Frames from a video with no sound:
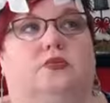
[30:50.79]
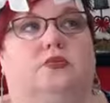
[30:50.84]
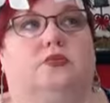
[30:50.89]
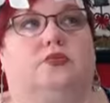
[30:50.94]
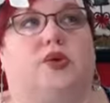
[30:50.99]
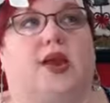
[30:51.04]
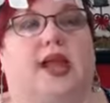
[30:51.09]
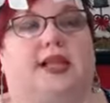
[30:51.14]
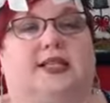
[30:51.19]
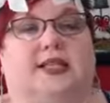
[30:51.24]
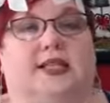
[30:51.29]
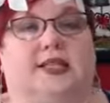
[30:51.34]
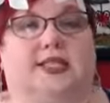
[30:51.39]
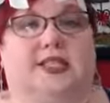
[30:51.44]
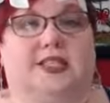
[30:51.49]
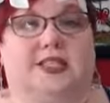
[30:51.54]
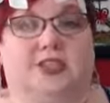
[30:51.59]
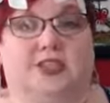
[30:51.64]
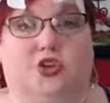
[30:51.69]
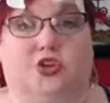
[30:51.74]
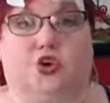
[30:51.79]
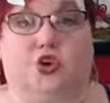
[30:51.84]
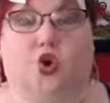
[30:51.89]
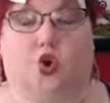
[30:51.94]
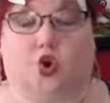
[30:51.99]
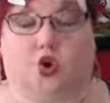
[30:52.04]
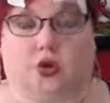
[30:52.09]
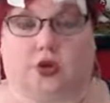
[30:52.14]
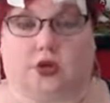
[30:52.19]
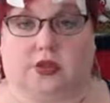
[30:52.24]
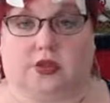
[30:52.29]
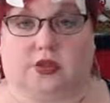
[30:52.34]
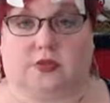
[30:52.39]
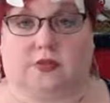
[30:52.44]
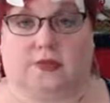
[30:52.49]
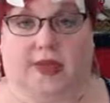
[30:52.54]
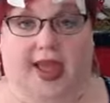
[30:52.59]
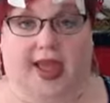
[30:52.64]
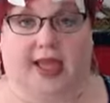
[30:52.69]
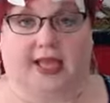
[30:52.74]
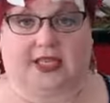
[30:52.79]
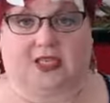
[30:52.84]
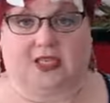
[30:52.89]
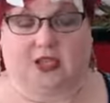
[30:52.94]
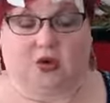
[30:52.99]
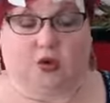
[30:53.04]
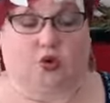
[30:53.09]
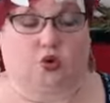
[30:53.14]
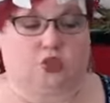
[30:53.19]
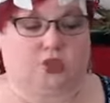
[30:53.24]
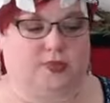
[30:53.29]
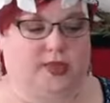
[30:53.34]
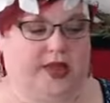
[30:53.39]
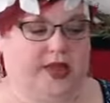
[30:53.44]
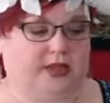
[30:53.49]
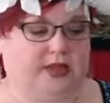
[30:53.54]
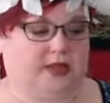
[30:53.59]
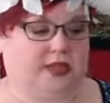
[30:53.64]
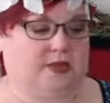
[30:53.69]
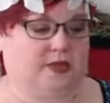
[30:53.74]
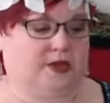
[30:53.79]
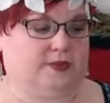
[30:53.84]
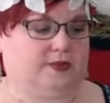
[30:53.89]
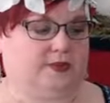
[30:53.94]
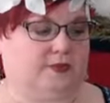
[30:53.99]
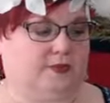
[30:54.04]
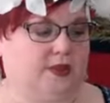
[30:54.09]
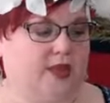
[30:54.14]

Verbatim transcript: practices the North path, the Norse path, I mean,